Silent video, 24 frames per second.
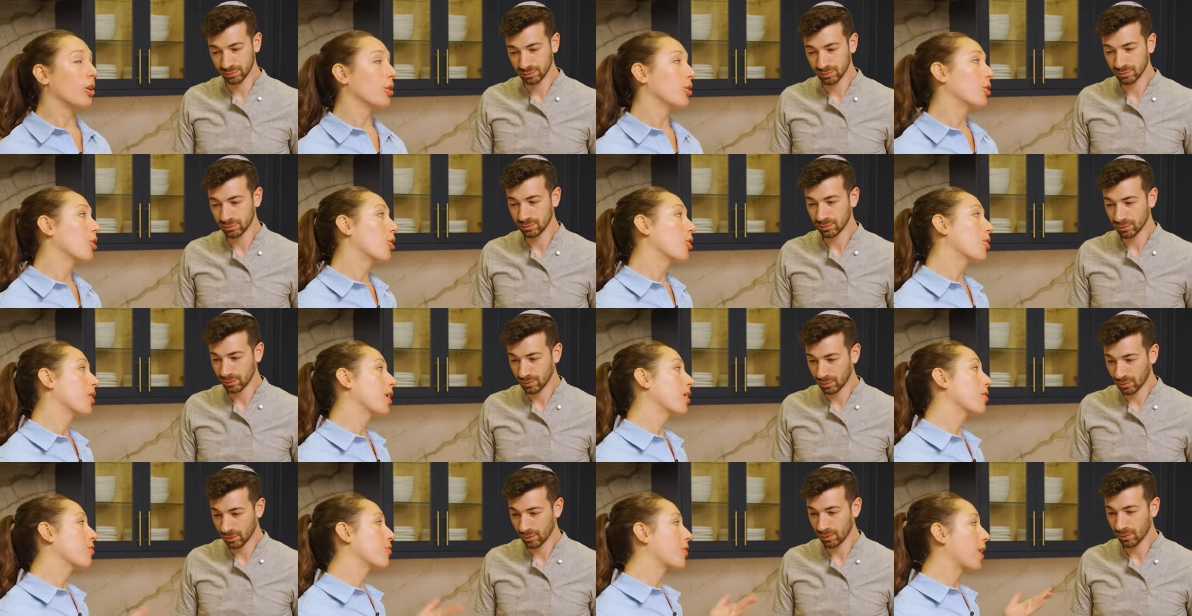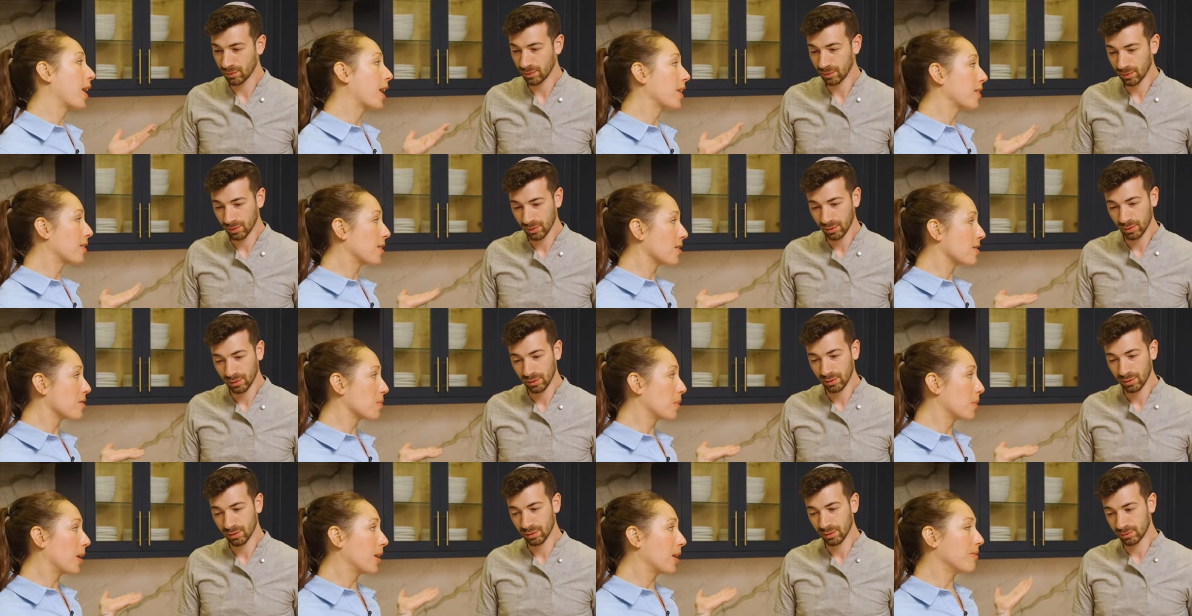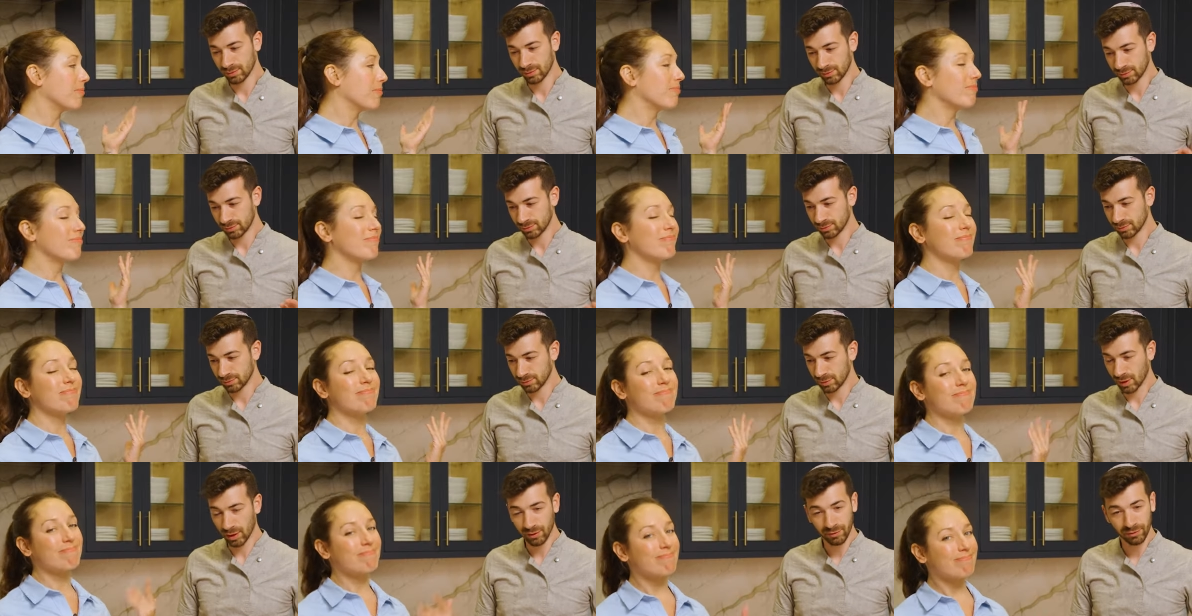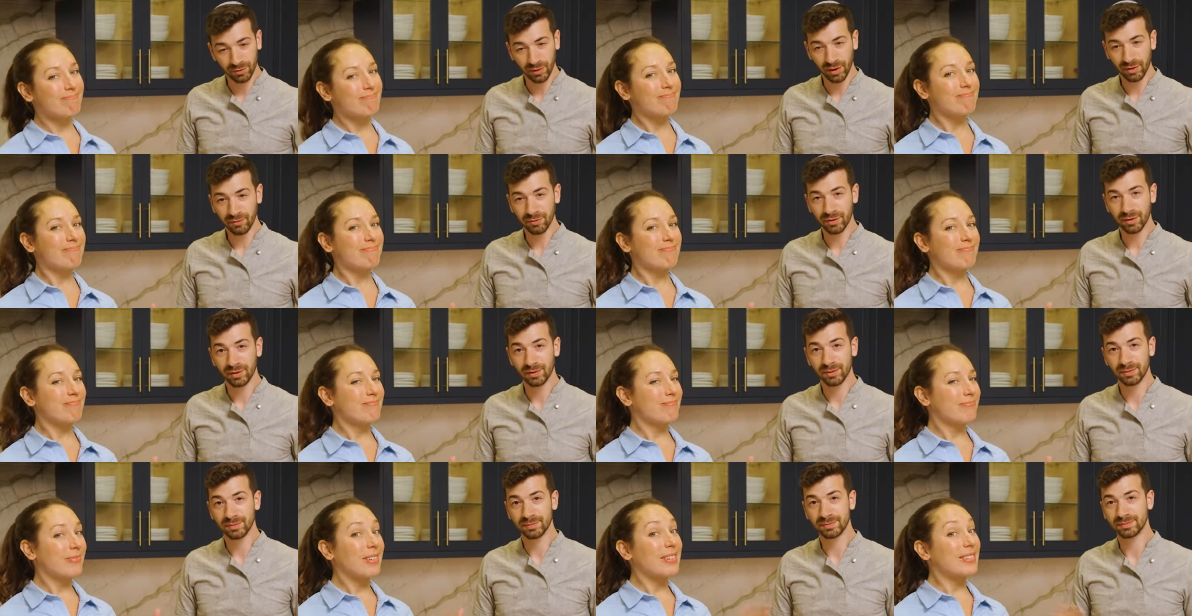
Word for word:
Speaker 1: all know that fat does what? Flavor.